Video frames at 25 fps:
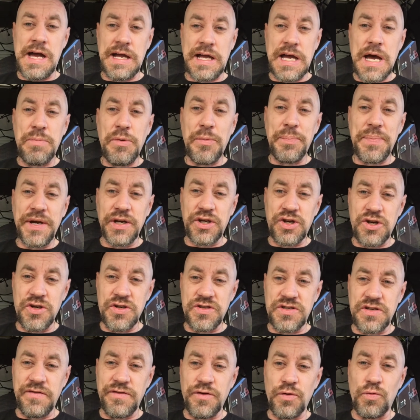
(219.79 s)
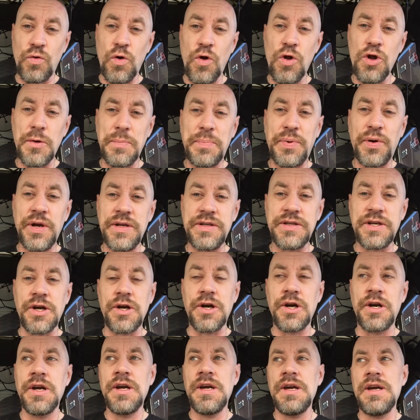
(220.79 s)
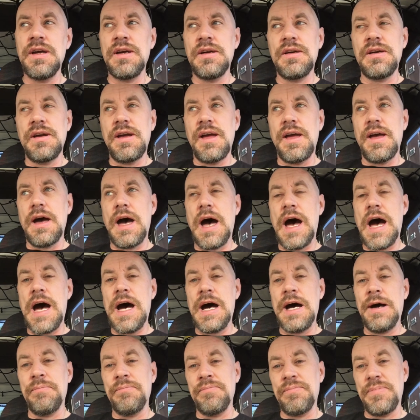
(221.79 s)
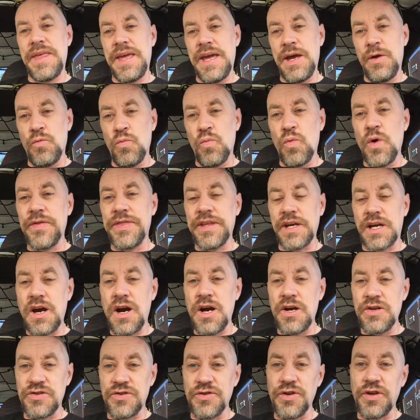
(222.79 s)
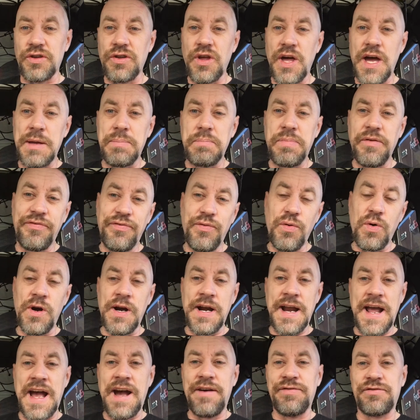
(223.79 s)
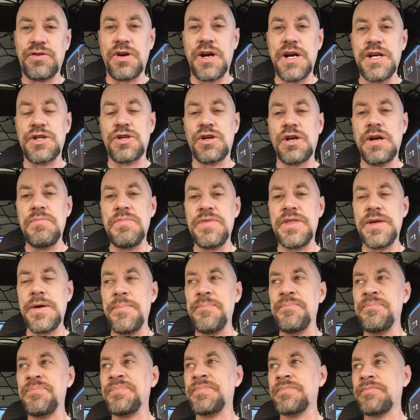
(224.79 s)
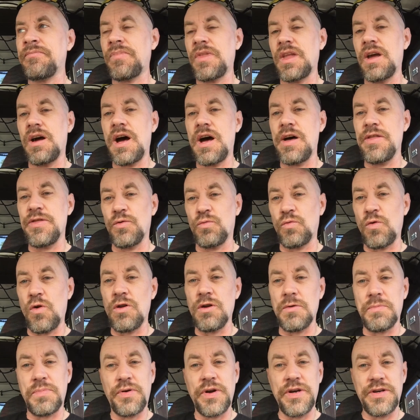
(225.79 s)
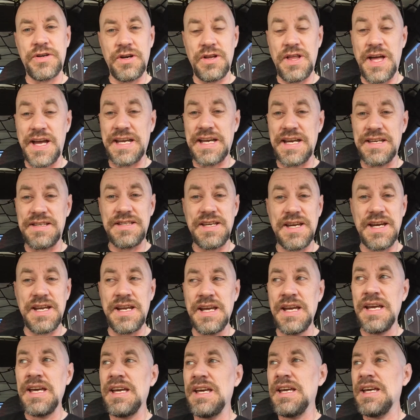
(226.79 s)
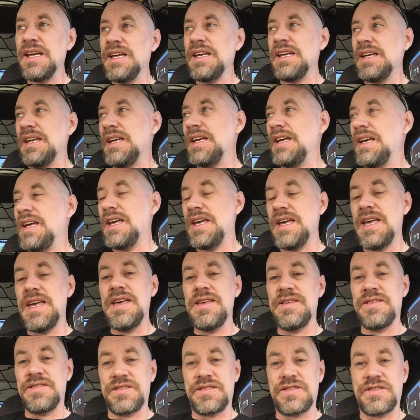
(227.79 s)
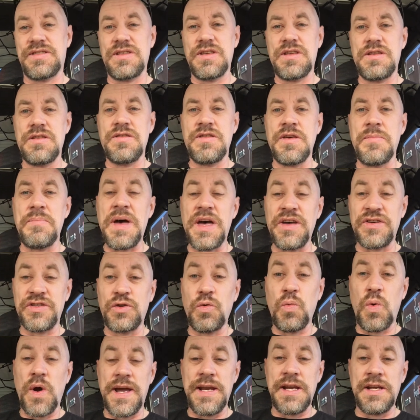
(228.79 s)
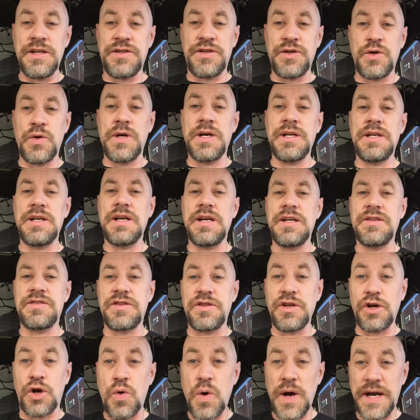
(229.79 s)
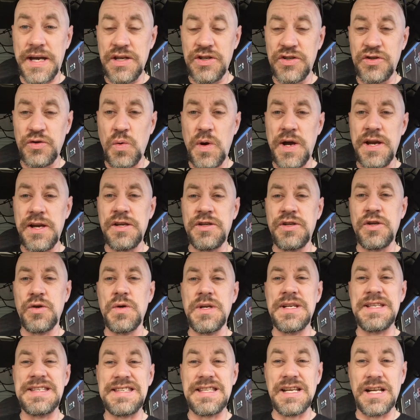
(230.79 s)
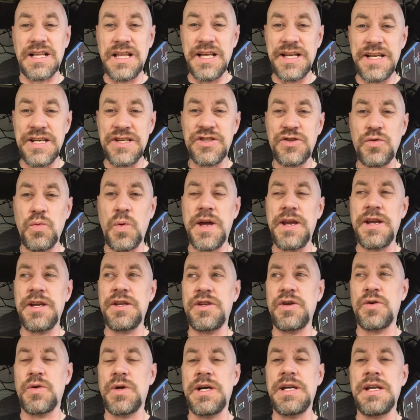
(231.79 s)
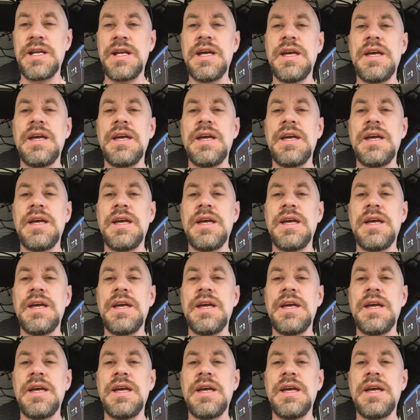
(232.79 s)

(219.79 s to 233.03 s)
couple pictures of the roller printer and what the cards look like before and after I trimmed them. The roller printer, like I said, is the best way to do it. It's the quickest way to do it. It's the cleanest way to do it.